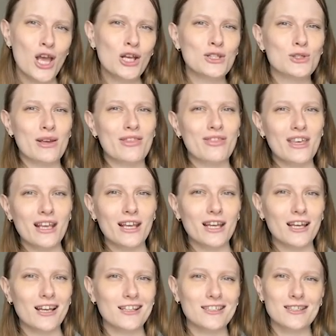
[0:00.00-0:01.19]
So I think
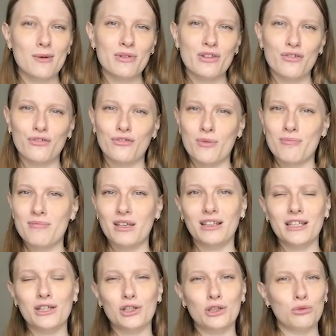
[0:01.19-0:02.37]
some of the
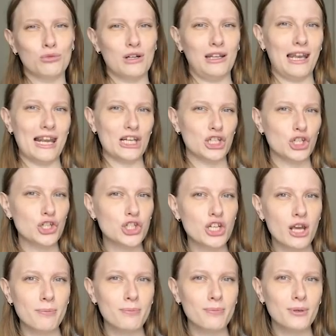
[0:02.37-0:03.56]
familial
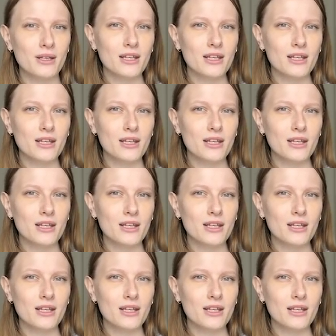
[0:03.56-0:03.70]
relationship